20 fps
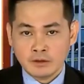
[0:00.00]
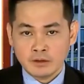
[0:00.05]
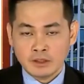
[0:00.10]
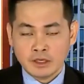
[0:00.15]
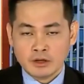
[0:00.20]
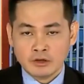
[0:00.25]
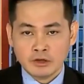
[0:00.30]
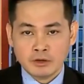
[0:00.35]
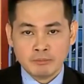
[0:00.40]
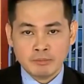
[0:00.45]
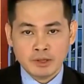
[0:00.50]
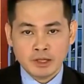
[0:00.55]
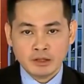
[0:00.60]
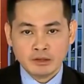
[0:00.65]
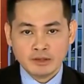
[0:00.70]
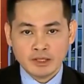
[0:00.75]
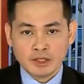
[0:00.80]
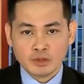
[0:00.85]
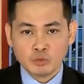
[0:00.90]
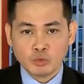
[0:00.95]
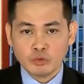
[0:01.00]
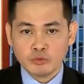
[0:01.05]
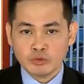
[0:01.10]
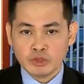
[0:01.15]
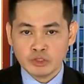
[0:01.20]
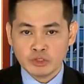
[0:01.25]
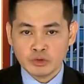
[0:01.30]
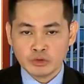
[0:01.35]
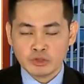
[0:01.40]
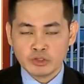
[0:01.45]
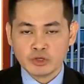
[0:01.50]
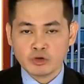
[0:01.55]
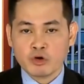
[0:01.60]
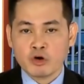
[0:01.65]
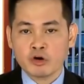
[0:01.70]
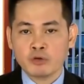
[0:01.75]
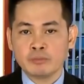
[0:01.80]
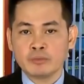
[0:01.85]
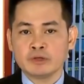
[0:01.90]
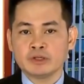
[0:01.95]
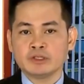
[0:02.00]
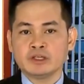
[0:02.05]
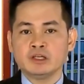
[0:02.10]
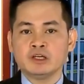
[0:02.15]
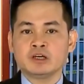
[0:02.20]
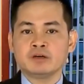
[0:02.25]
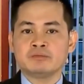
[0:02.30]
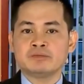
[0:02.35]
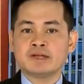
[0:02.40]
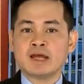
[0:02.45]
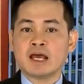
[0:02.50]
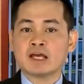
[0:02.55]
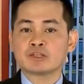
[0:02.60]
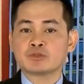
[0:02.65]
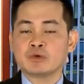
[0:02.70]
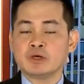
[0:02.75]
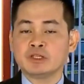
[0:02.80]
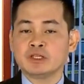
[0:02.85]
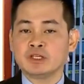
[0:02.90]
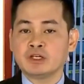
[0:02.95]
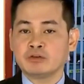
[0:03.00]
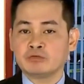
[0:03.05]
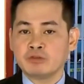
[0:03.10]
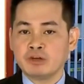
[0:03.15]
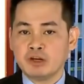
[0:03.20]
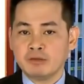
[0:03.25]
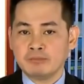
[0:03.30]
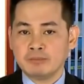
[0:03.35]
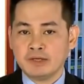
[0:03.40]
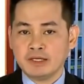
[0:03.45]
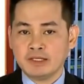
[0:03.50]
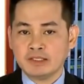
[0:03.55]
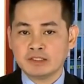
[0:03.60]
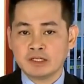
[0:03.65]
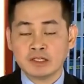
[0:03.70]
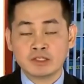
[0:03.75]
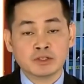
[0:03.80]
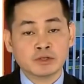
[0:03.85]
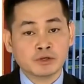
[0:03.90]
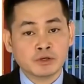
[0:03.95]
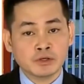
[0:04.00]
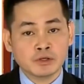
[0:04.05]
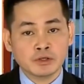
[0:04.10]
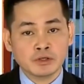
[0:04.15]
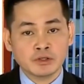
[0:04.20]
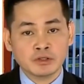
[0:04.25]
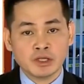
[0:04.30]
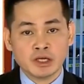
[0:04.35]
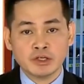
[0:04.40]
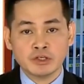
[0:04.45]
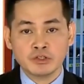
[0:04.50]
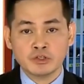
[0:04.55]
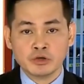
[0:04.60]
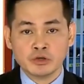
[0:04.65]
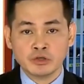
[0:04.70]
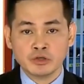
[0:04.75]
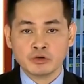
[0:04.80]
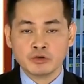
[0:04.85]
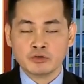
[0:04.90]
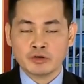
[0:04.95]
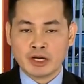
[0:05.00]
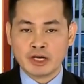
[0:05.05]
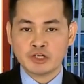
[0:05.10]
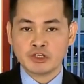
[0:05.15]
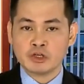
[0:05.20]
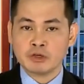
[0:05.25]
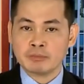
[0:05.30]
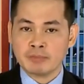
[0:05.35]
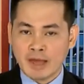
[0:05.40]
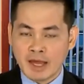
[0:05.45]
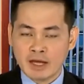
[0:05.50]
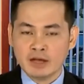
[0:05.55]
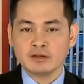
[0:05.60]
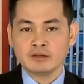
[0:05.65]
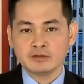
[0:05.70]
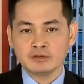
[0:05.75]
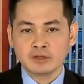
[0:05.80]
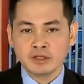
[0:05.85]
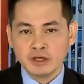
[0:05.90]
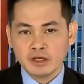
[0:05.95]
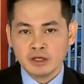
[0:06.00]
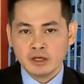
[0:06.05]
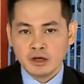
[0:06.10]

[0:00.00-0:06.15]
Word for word: Now, the bill that will reduce the corporate income tax rate in the Philippines has hurdled a joint congressional panel.